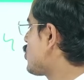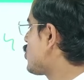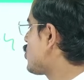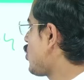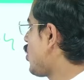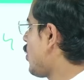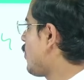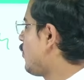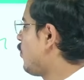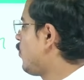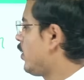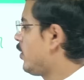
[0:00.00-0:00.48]

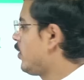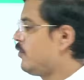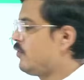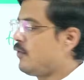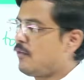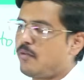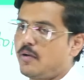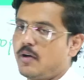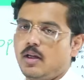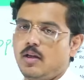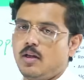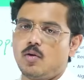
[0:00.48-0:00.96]
top
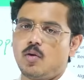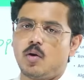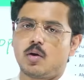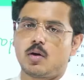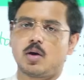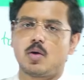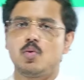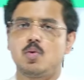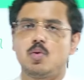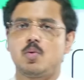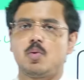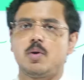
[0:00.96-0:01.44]
150 not
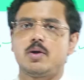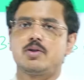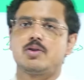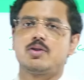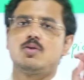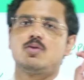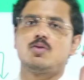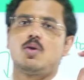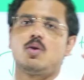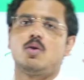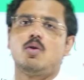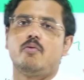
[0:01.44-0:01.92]
out
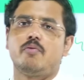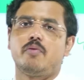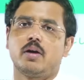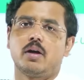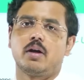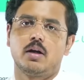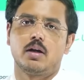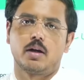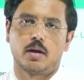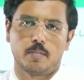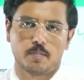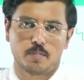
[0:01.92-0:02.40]
questions on your
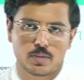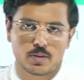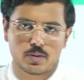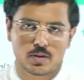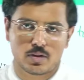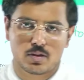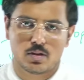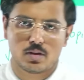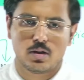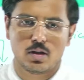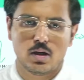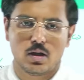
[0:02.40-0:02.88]

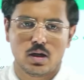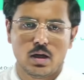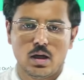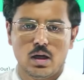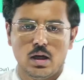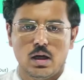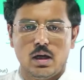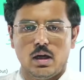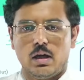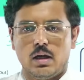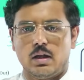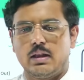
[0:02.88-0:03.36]
fingertips.
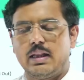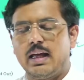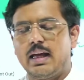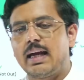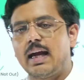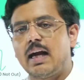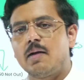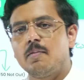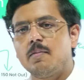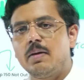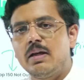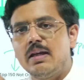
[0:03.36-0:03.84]
They
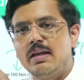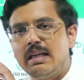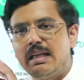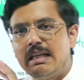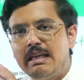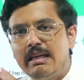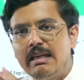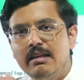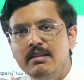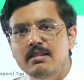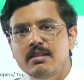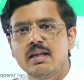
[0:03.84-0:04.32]
can be
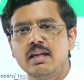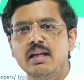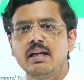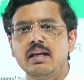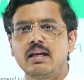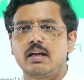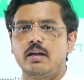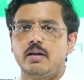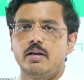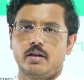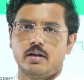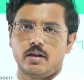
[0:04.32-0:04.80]
easily
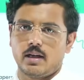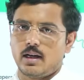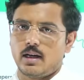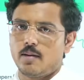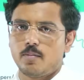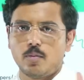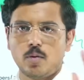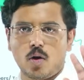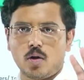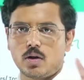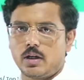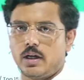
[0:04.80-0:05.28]
cleared.
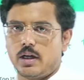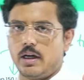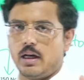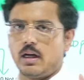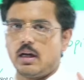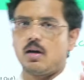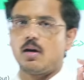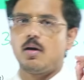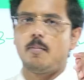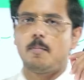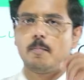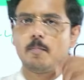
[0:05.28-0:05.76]
I'm not kidding.
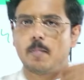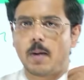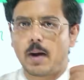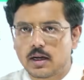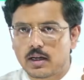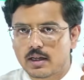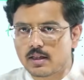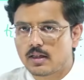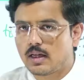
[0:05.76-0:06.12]
But